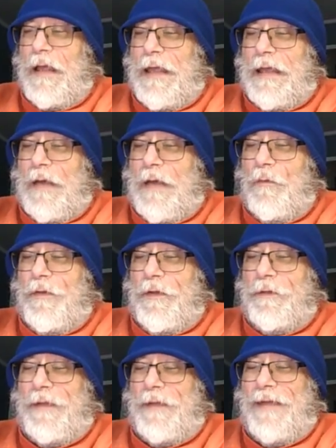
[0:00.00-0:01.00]
hang out with
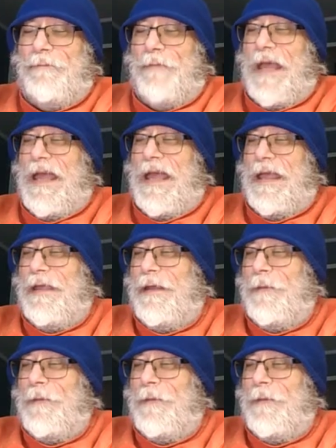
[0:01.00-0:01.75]
us in May.